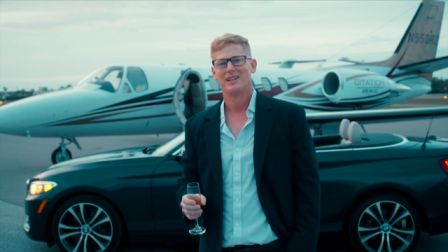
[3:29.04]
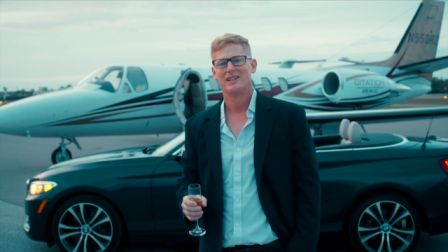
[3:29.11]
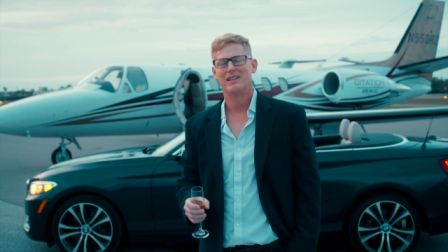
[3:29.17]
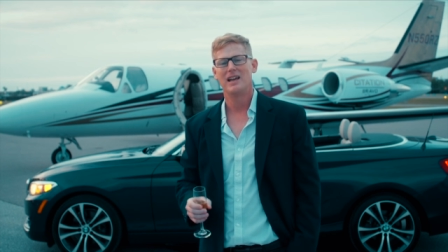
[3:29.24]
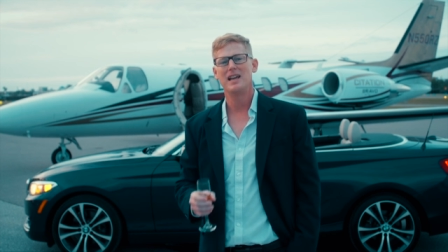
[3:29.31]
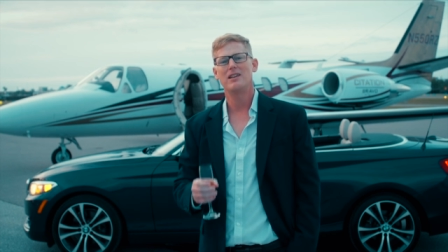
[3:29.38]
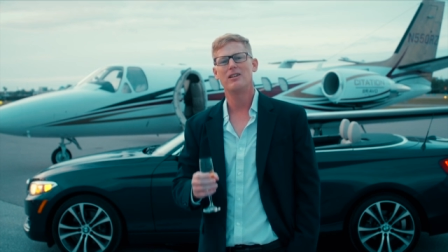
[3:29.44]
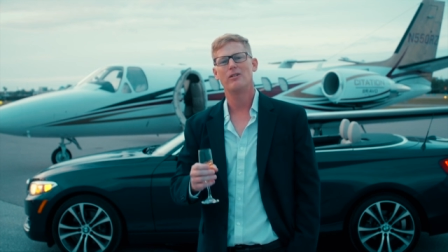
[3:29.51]

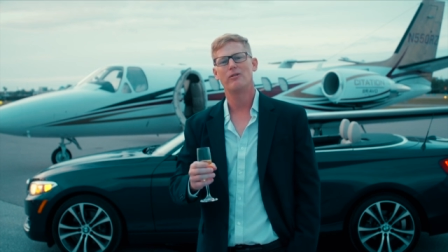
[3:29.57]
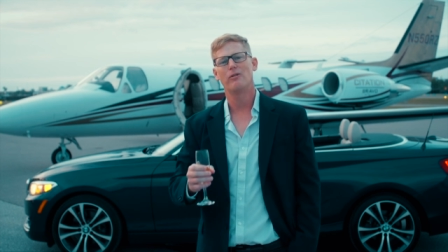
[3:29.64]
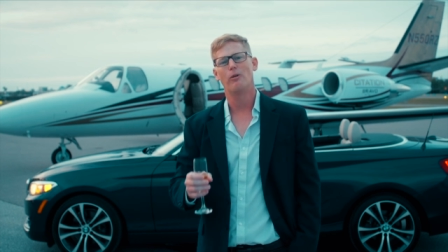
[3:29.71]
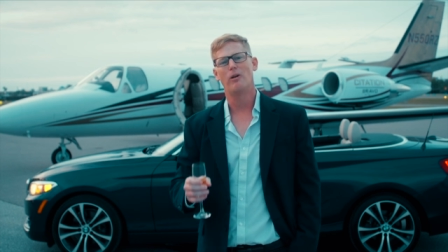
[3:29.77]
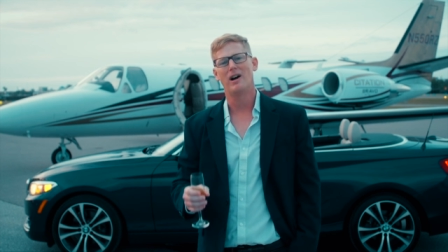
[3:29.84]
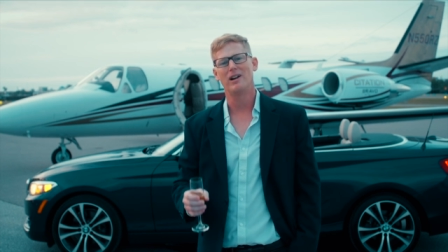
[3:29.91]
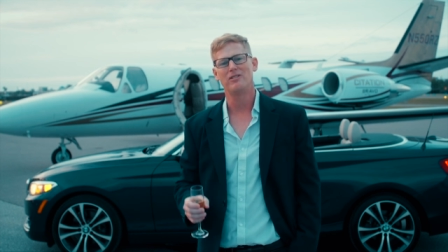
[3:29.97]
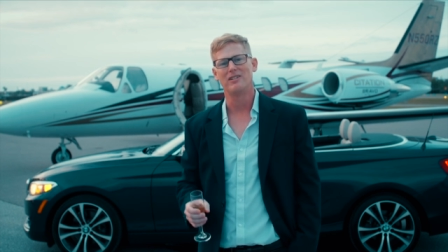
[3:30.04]
Thank you for
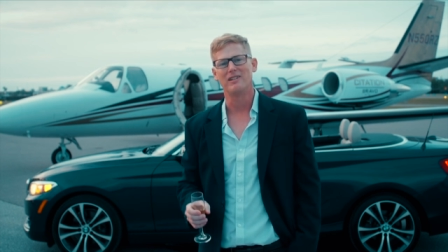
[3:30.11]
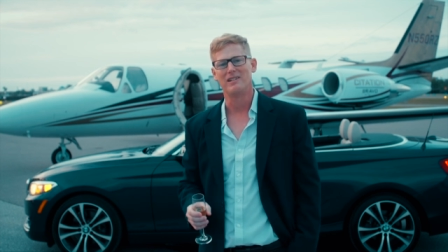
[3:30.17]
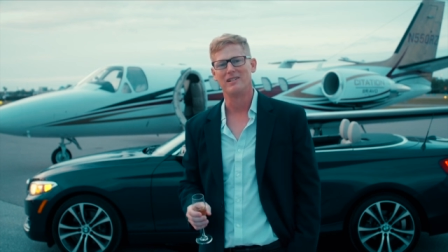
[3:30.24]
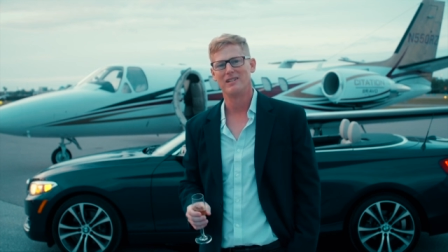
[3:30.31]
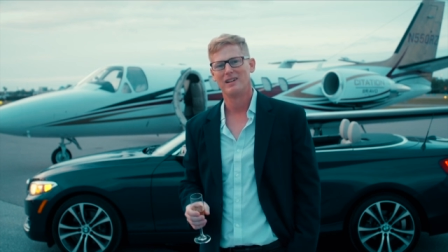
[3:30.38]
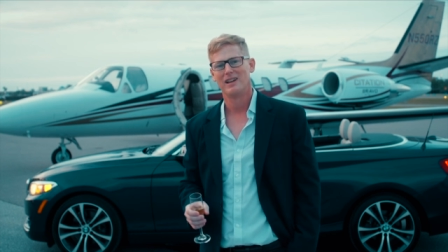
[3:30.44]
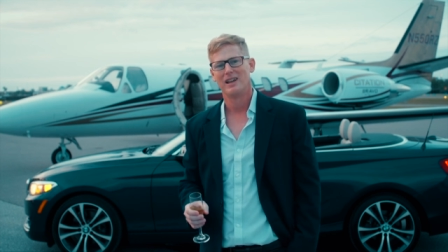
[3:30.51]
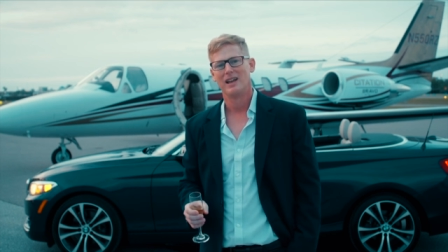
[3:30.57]
watching.
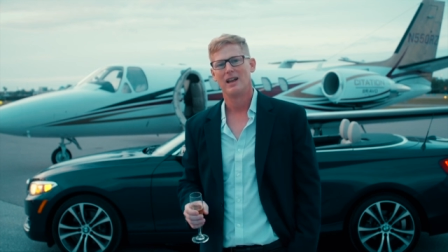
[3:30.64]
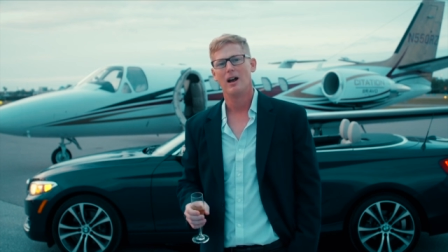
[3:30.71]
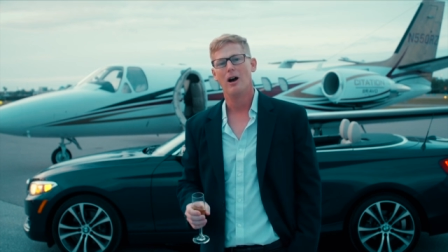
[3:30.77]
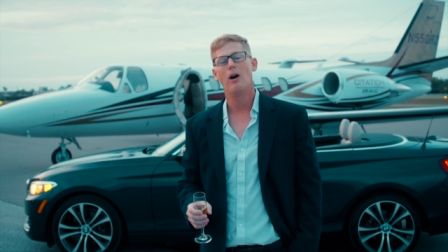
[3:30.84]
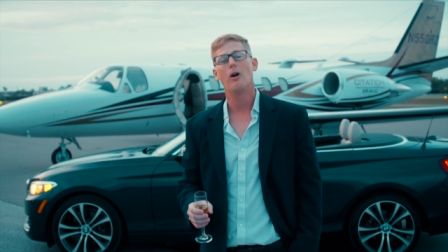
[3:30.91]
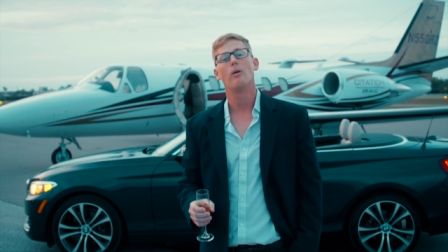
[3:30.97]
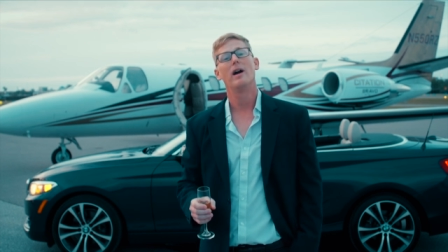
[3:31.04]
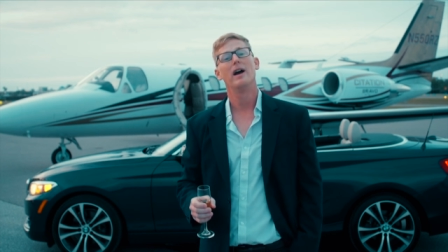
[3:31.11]

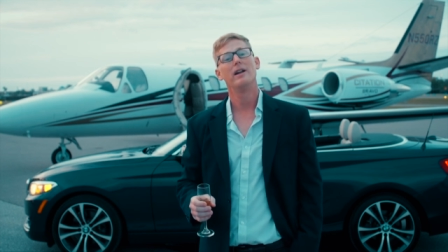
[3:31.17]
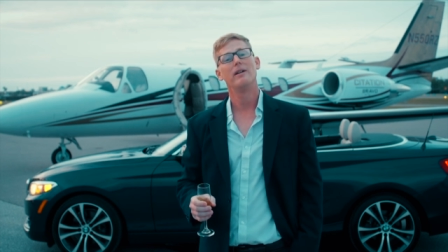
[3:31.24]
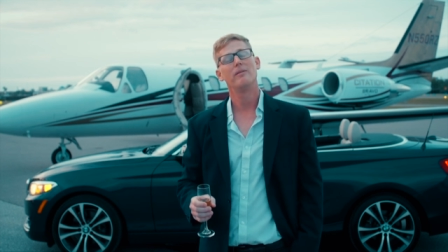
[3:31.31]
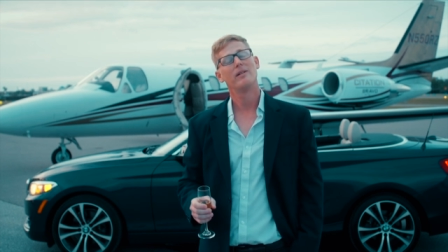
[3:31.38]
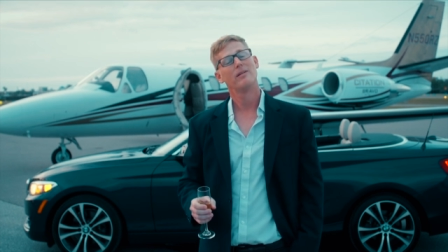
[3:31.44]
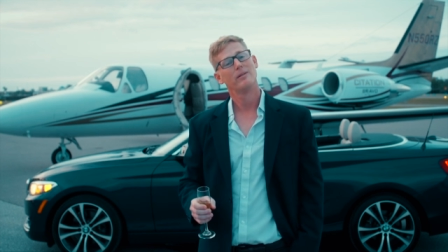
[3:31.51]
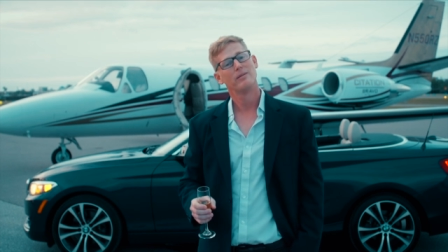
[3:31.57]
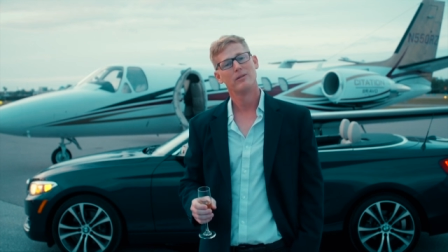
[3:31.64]
Oh, and
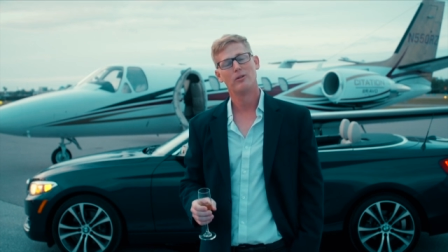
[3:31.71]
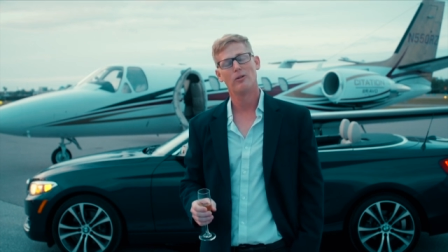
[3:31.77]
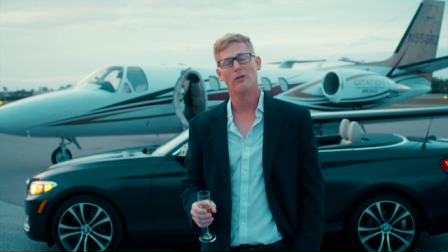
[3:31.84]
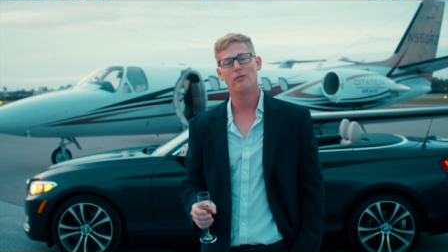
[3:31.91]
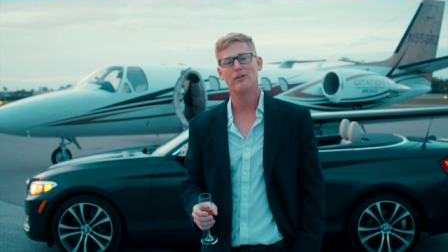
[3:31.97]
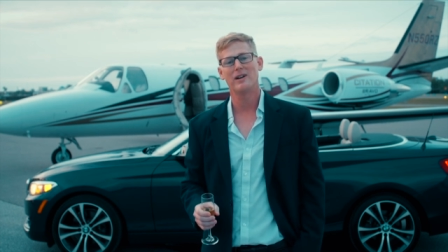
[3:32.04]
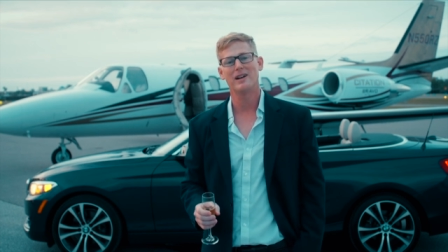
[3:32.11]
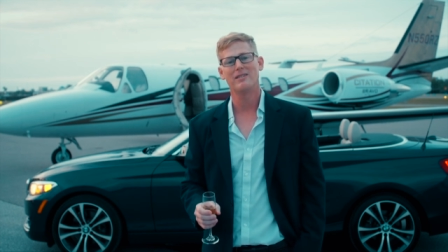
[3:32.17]

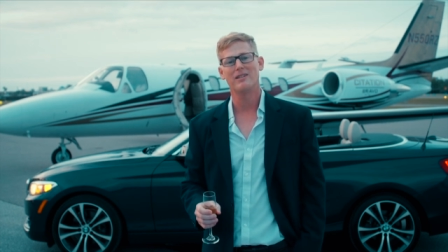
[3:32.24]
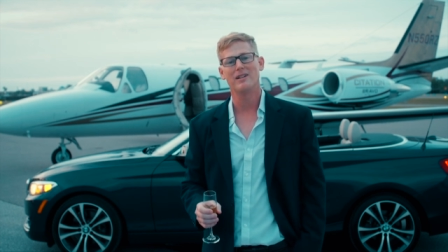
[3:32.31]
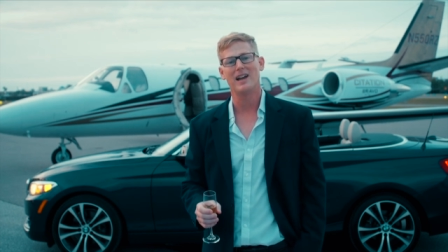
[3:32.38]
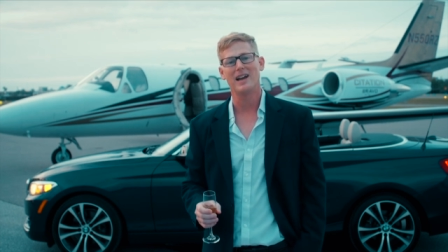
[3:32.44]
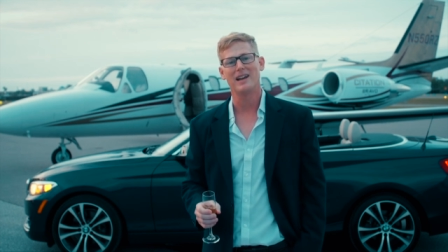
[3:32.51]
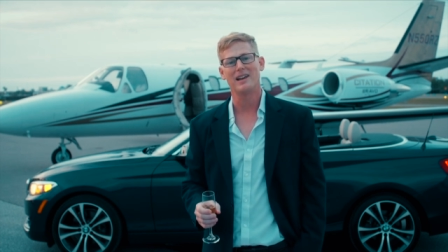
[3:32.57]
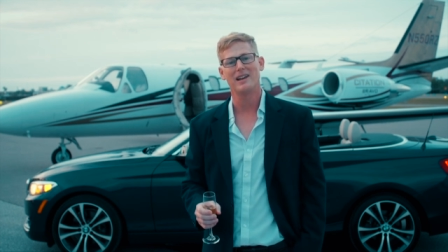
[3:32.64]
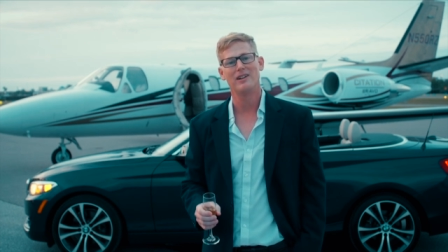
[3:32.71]
don't forget to
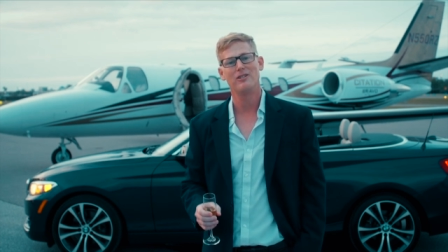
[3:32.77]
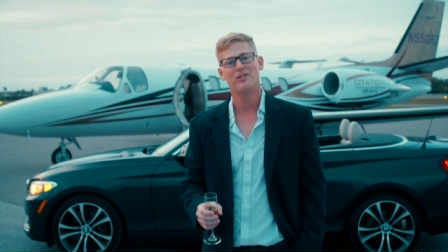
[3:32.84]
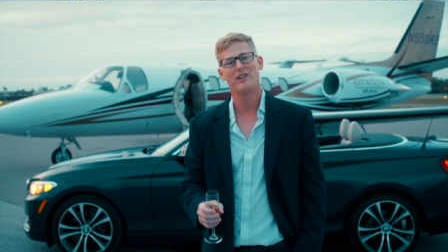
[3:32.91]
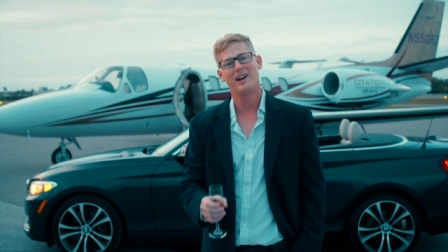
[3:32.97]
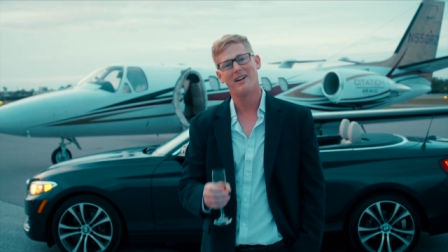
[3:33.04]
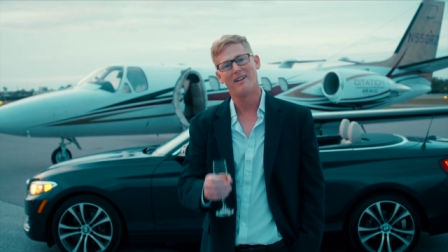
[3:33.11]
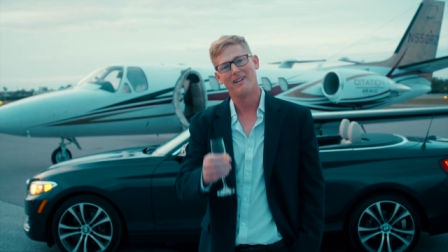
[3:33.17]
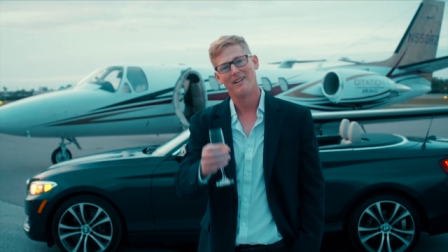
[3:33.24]
like and
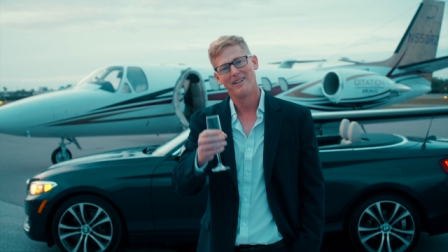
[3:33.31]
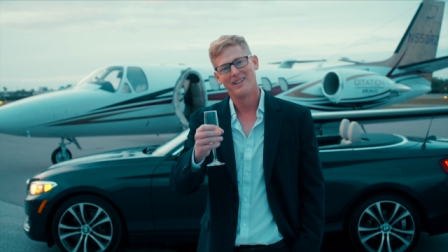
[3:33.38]
share.